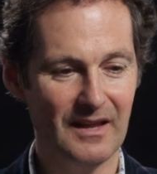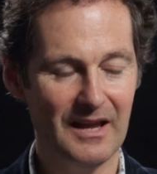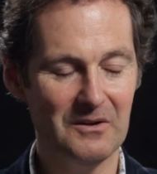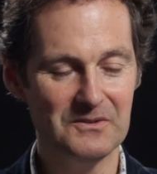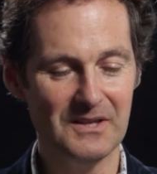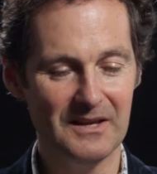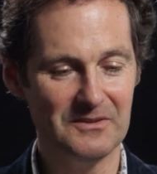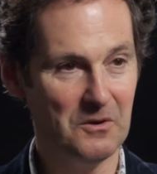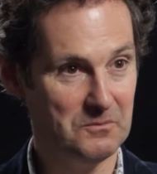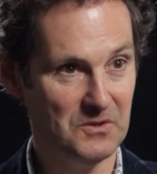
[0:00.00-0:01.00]
I also had
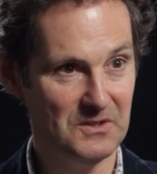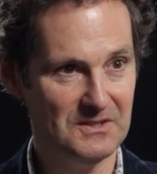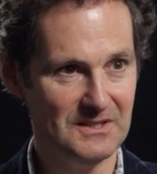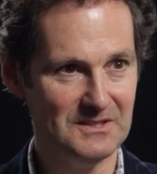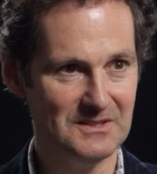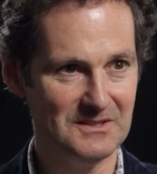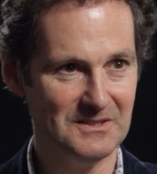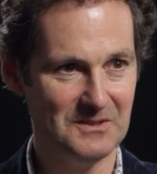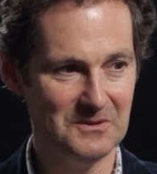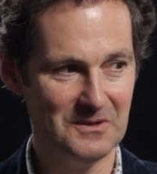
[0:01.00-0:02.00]
the opportunity
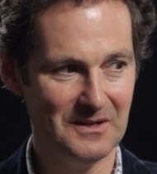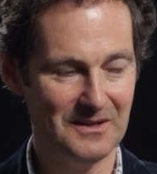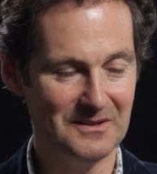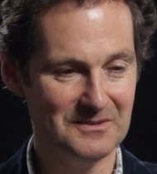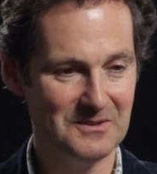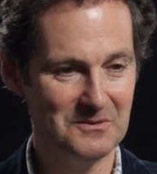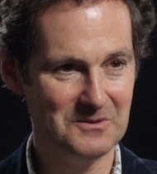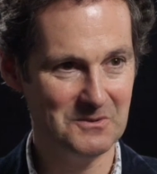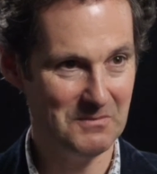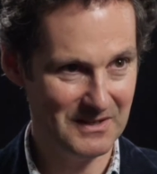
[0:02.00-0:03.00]
to
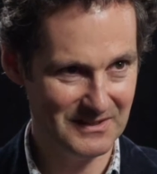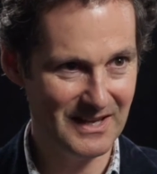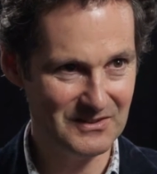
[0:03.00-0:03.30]
meet the